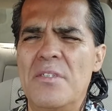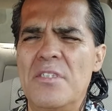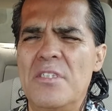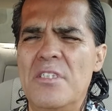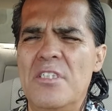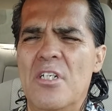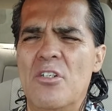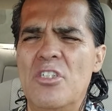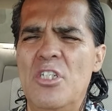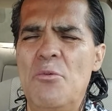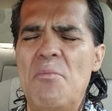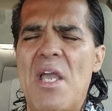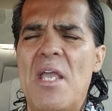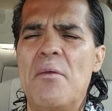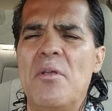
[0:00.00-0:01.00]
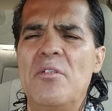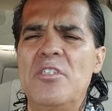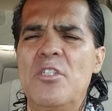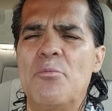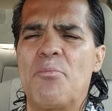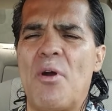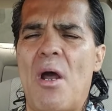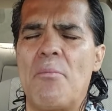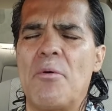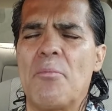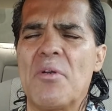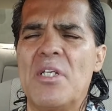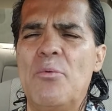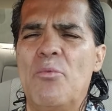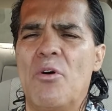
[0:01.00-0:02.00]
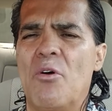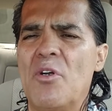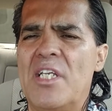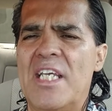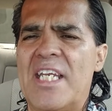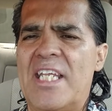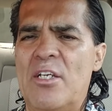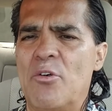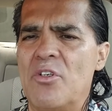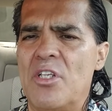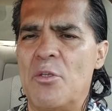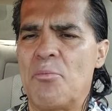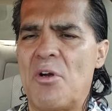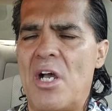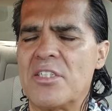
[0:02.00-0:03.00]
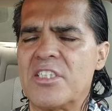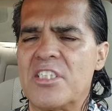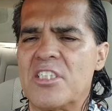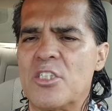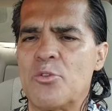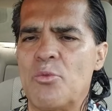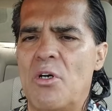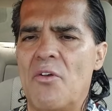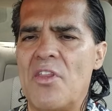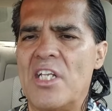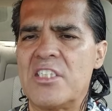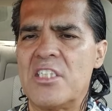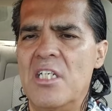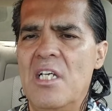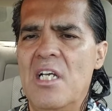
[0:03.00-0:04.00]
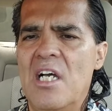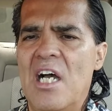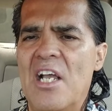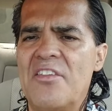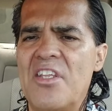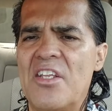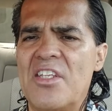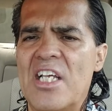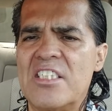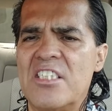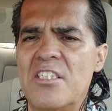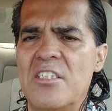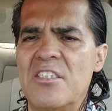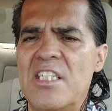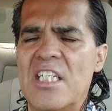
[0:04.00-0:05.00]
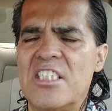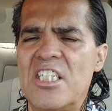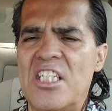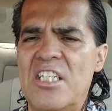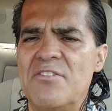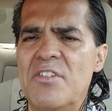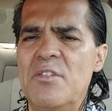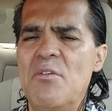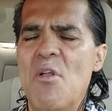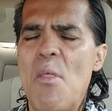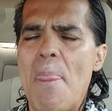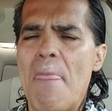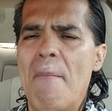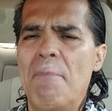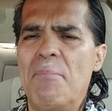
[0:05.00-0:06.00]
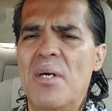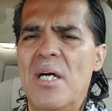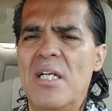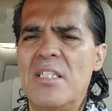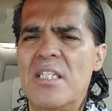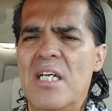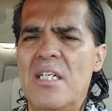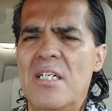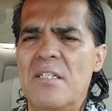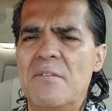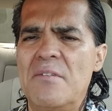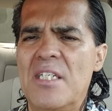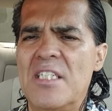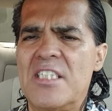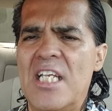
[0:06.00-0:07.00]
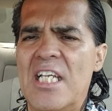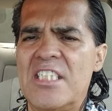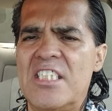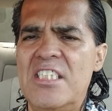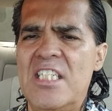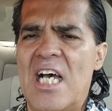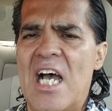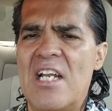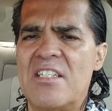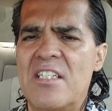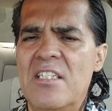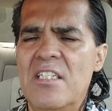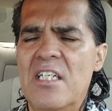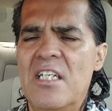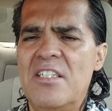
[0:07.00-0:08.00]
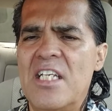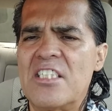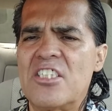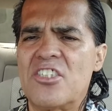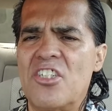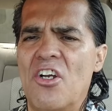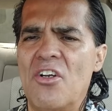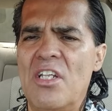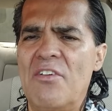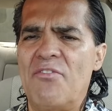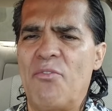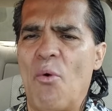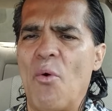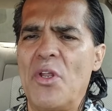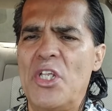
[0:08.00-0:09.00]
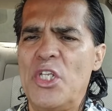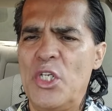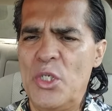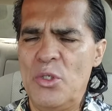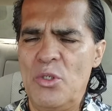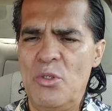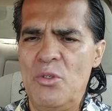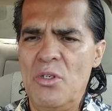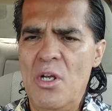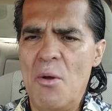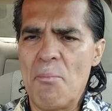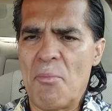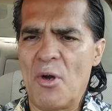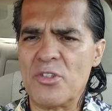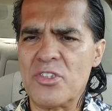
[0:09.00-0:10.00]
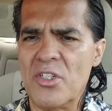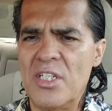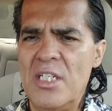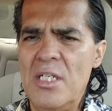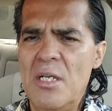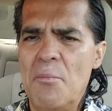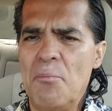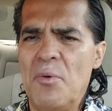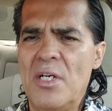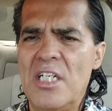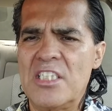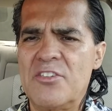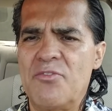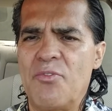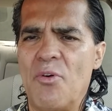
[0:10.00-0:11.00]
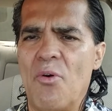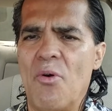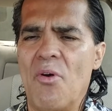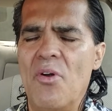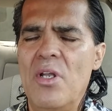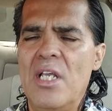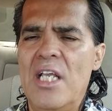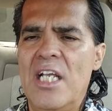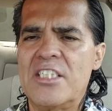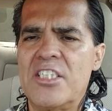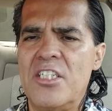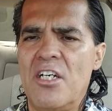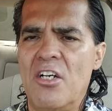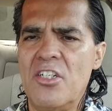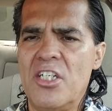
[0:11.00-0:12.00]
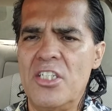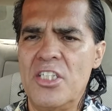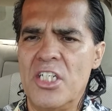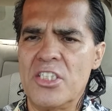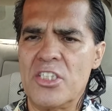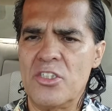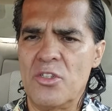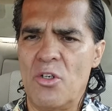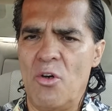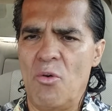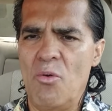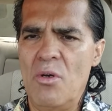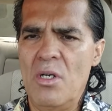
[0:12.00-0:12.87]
know, you probably will get healed in the process as well. I think that's a given, but it's not necessarily for you personally, but it's an unconditional